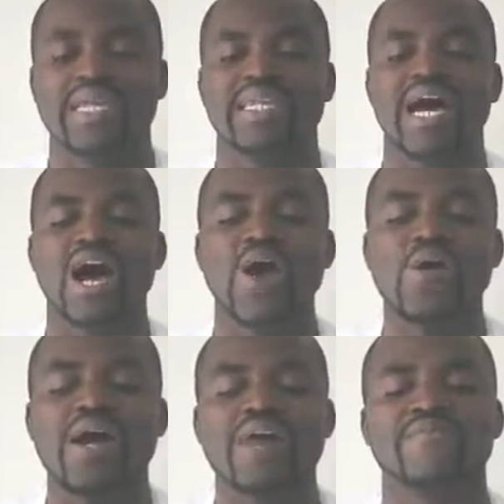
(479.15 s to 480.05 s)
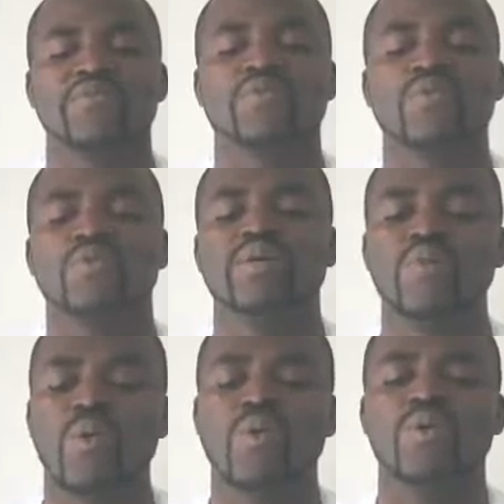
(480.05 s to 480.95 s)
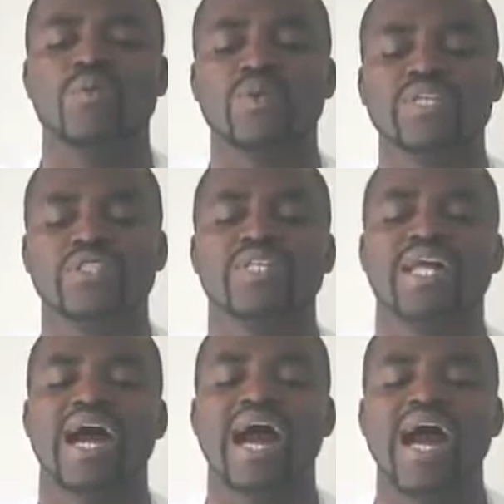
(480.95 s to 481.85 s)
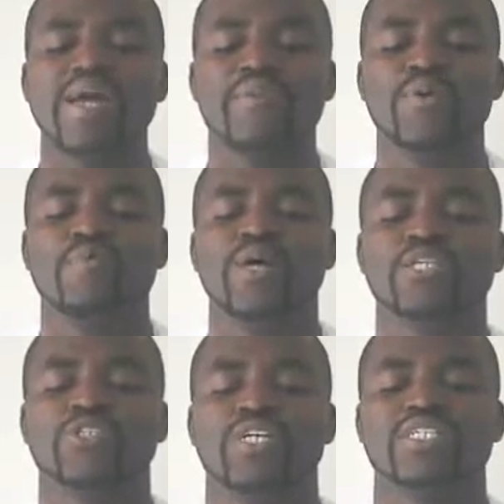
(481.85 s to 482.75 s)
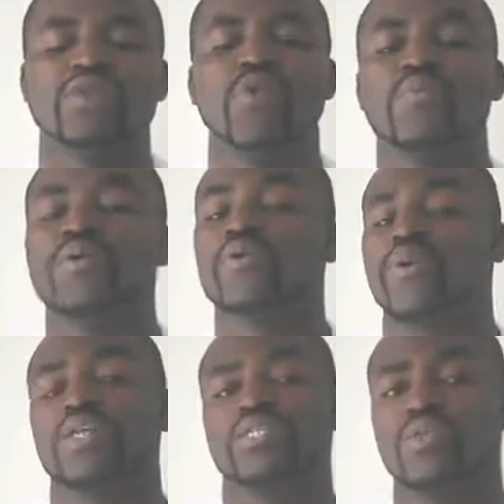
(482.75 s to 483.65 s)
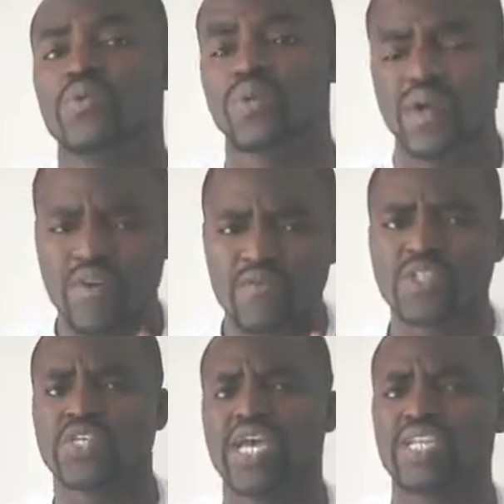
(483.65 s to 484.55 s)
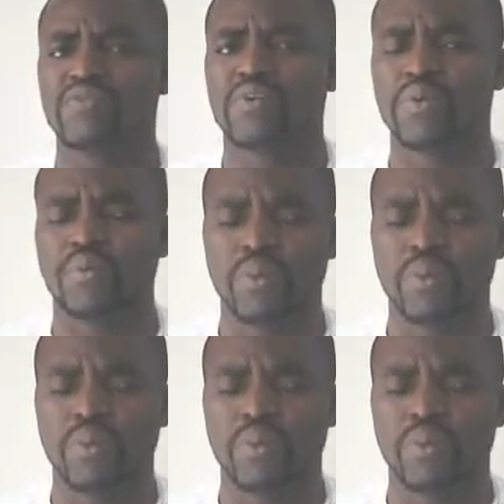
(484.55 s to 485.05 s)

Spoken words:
now I have thrown them all away, so that I put my trust and hope in Christ alone. Verse 8 is very